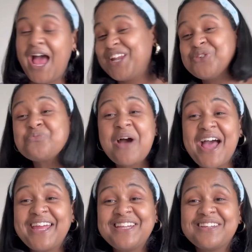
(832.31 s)
I don't
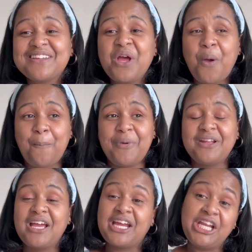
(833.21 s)
mind, but
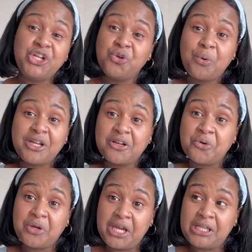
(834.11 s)
I really do want to
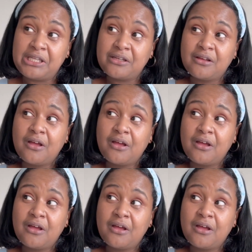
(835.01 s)
go get